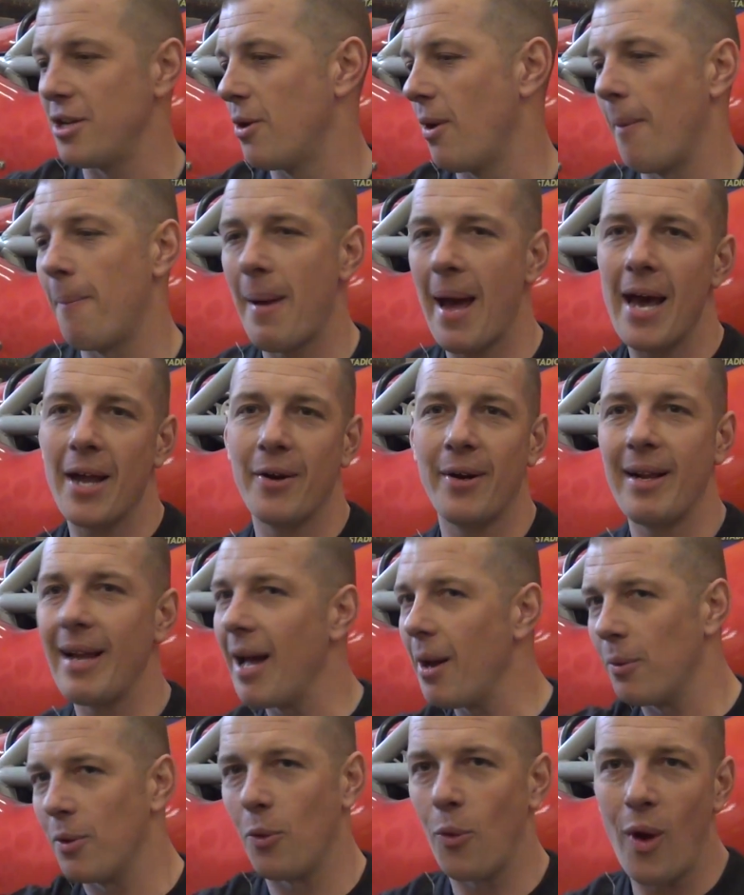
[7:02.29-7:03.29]
you know, a battery
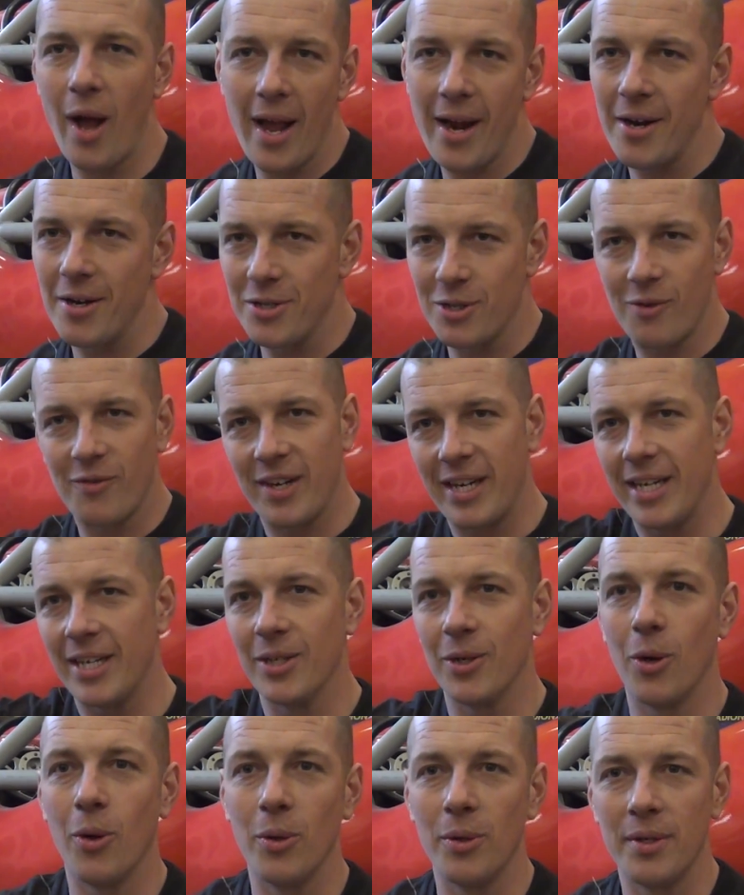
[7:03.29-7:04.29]
out with wires over
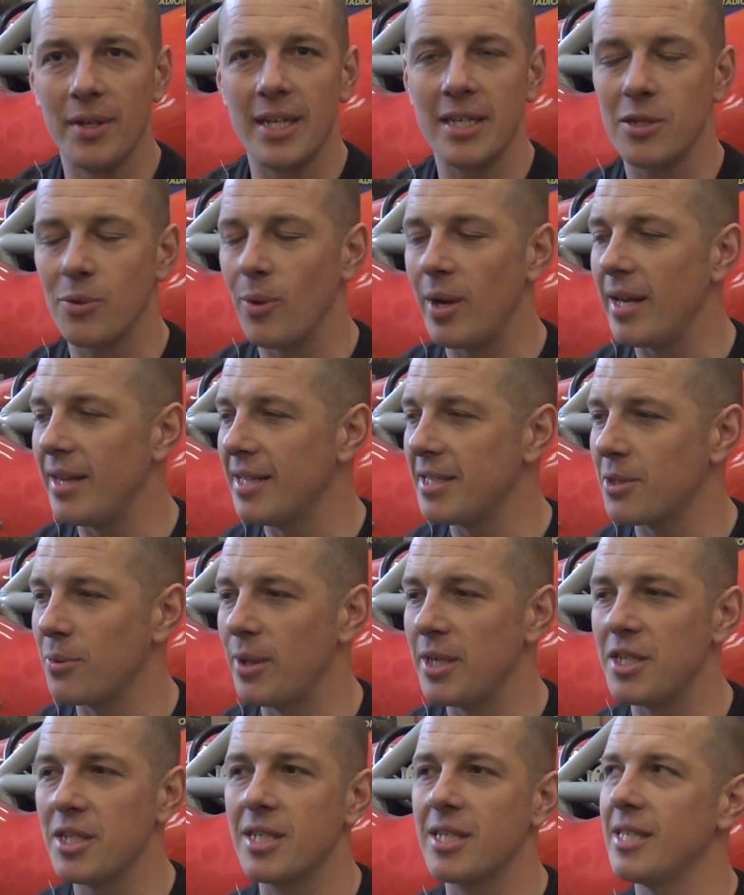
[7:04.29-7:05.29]
here holding this way, just
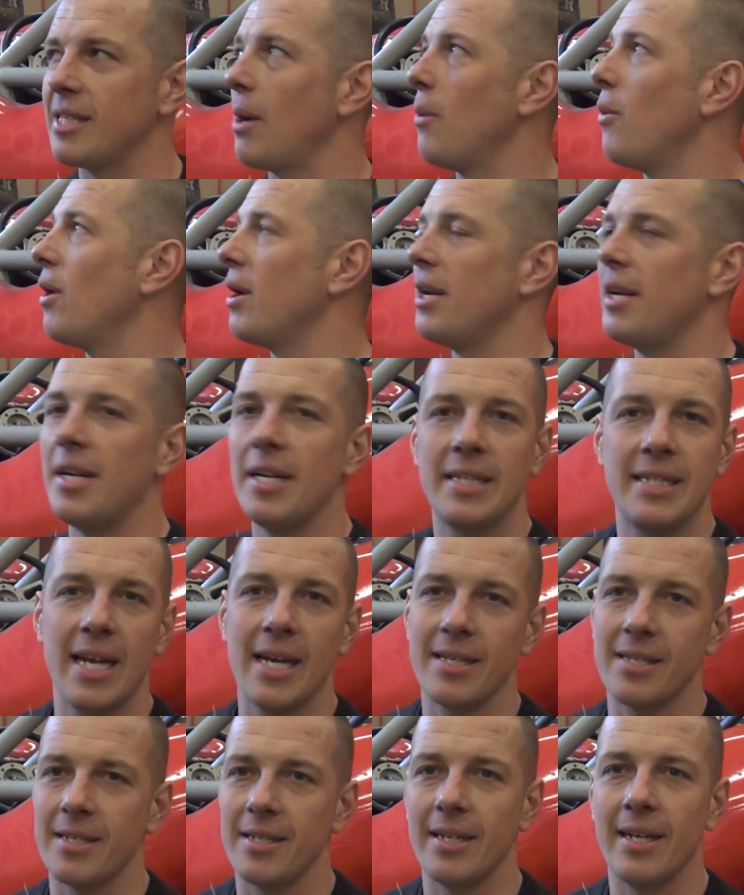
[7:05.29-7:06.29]
because I wanted to
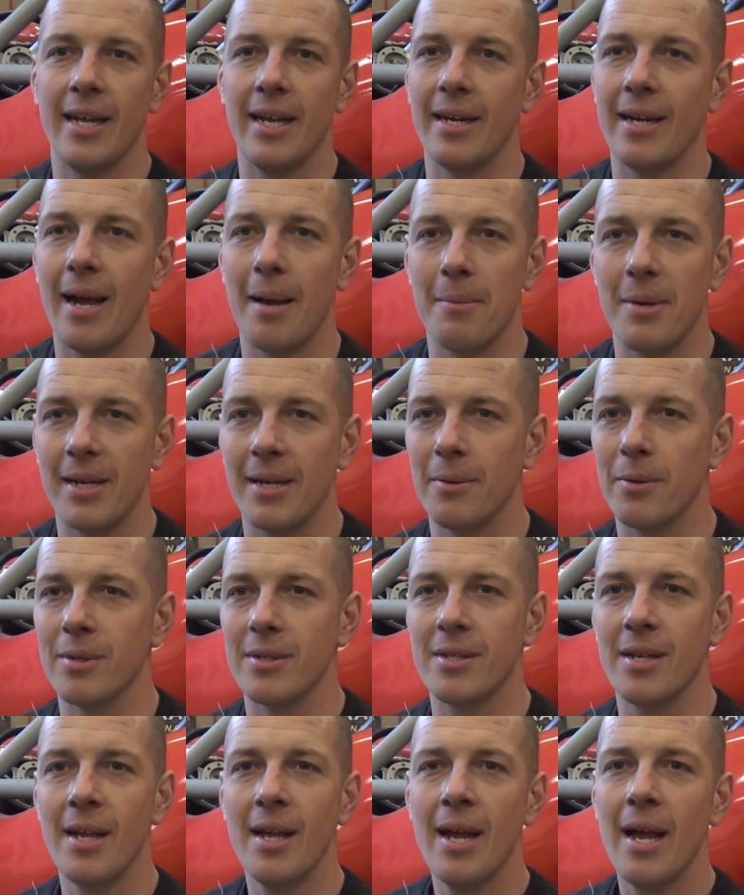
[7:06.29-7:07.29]
test it. And I mean,
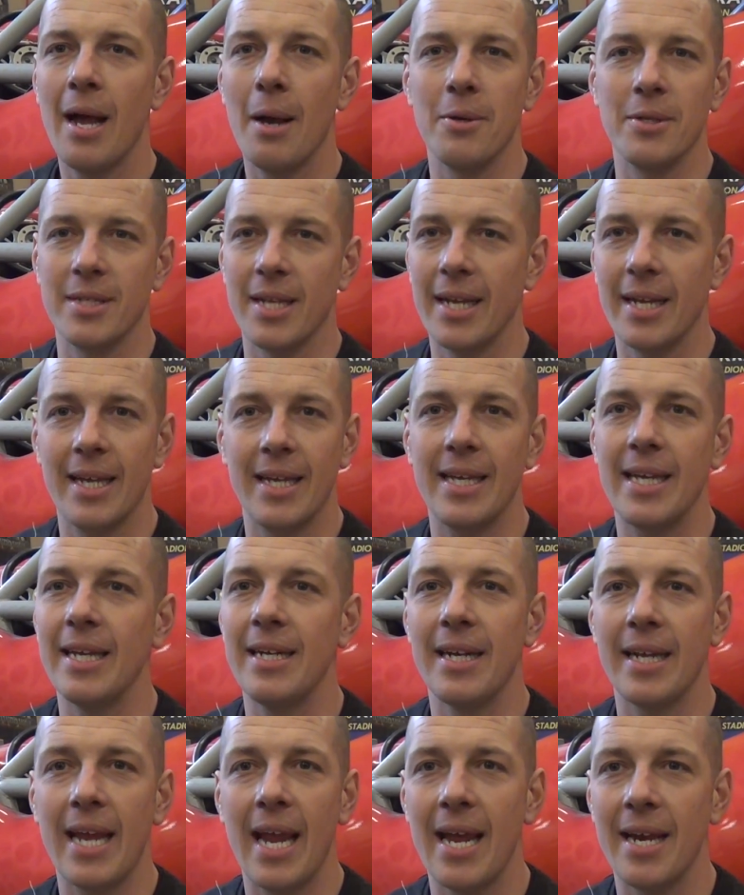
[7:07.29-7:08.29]
I was like a kid
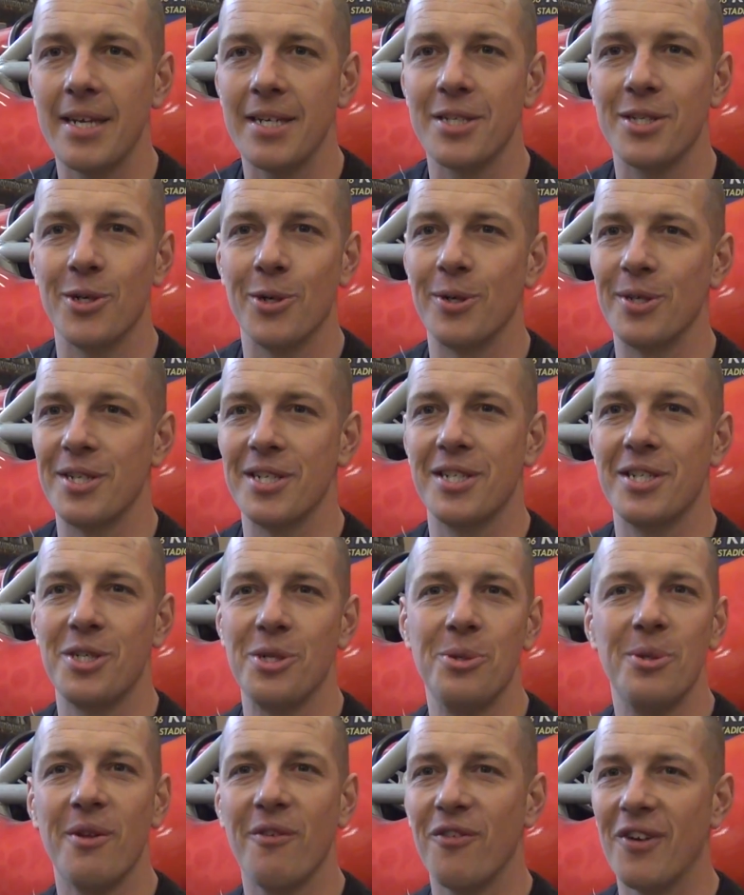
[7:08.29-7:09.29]
in a candy store just
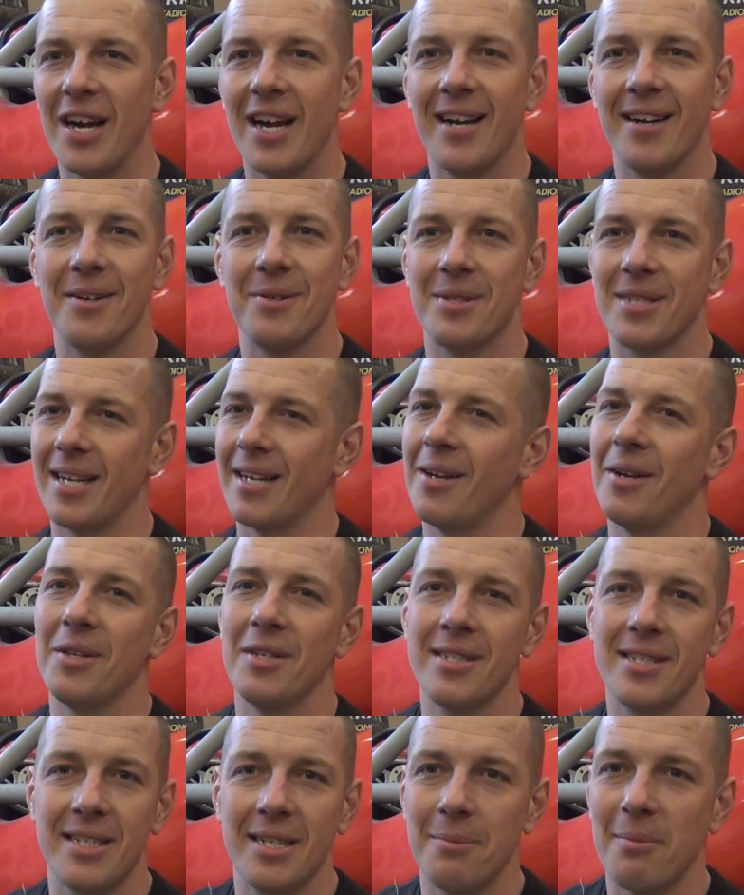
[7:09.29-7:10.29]
shooting the fire. It was like, oh,
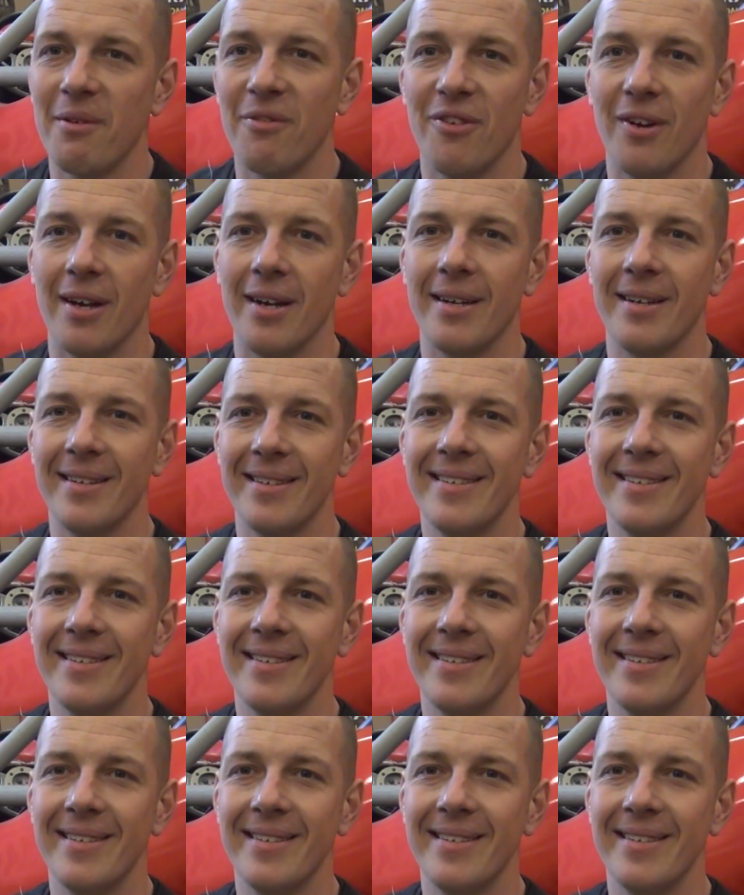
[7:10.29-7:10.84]
this is gonna be fun.